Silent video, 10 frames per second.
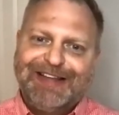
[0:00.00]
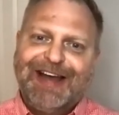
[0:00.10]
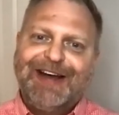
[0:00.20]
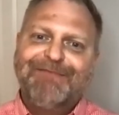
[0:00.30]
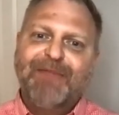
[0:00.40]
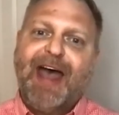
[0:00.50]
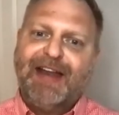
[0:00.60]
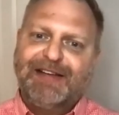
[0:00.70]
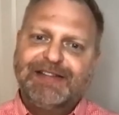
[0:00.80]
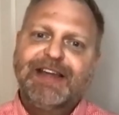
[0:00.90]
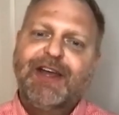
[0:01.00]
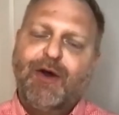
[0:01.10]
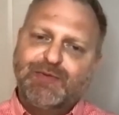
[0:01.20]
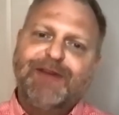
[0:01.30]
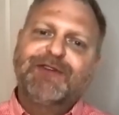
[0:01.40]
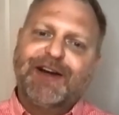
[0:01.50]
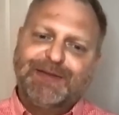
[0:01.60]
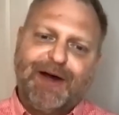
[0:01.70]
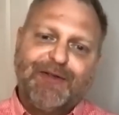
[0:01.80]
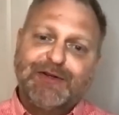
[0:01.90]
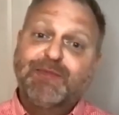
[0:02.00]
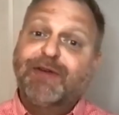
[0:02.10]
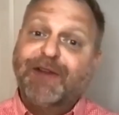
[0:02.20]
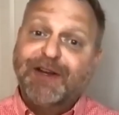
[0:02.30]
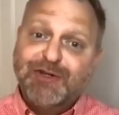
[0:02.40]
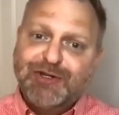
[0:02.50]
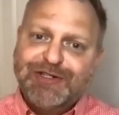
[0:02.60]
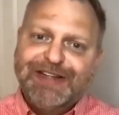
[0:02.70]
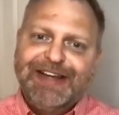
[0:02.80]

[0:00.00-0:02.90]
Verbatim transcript: Um, and you know, as we've talked about, there's privilege,